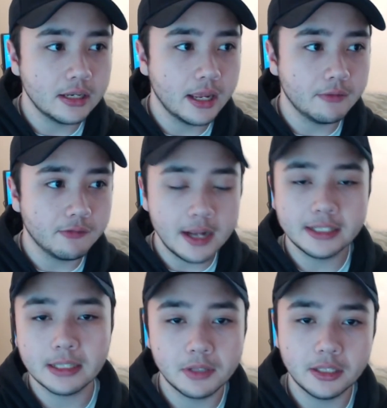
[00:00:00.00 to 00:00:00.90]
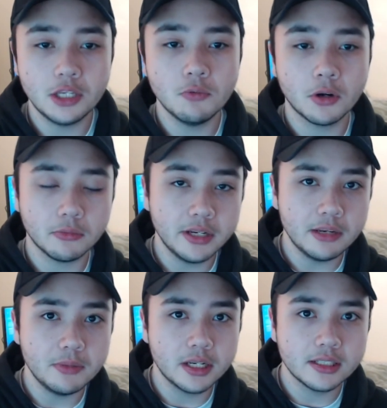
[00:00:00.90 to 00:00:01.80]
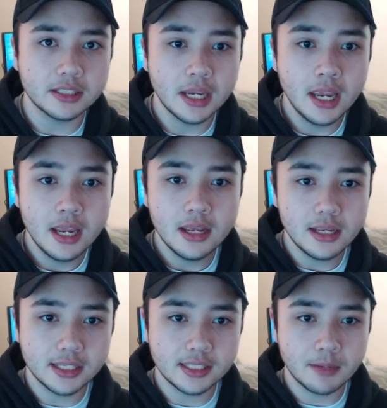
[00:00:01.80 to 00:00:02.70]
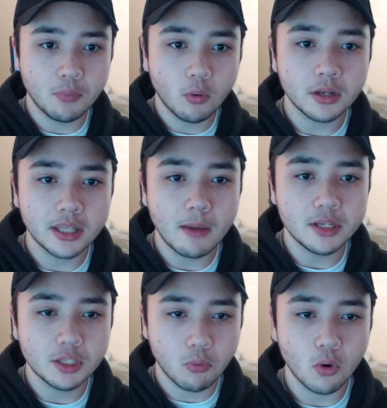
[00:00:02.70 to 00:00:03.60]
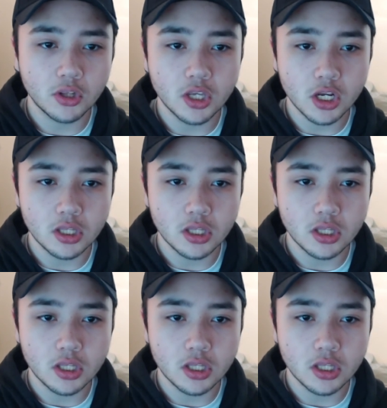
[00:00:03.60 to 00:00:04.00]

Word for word: and find something that you want to read because it's important that we support the,